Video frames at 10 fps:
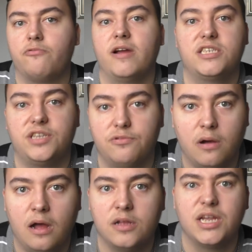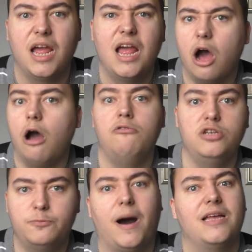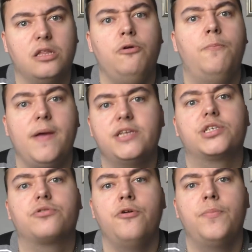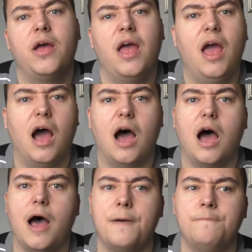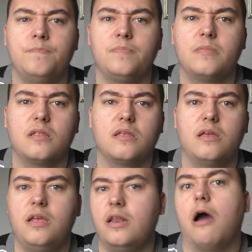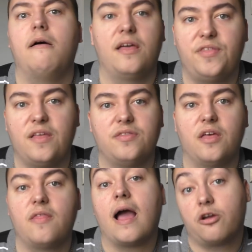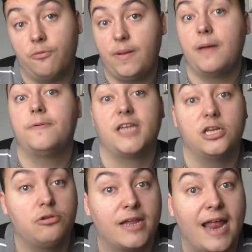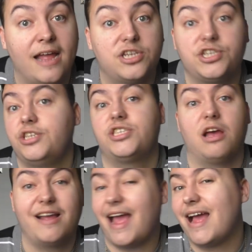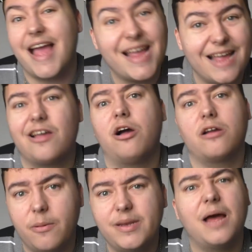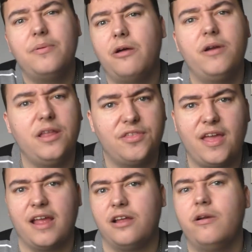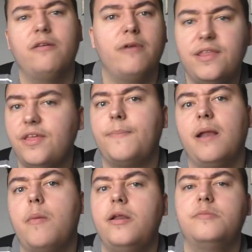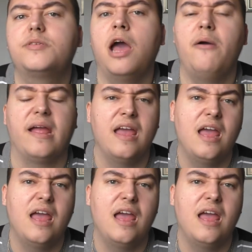the rest of the world owned by the Loopings Group. Um, you know, and I think that that could be a potential connection. So again, comment down below what do you think. Where do you think Pandemonium's going?